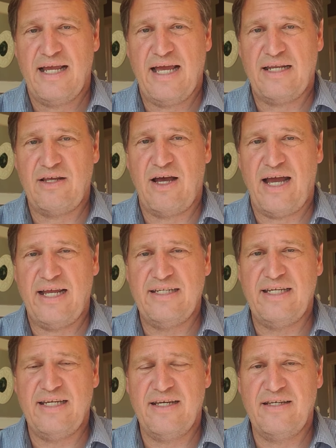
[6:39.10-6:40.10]
and the
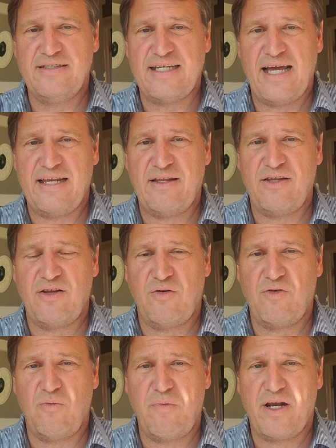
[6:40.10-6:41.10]
idea is that, you
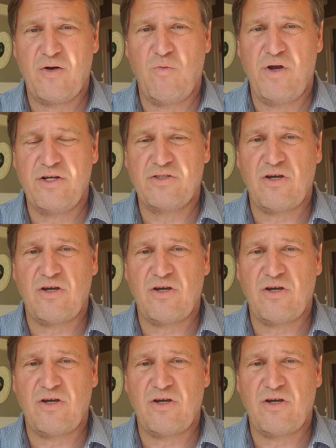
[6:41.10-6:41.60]
know, no matter what you're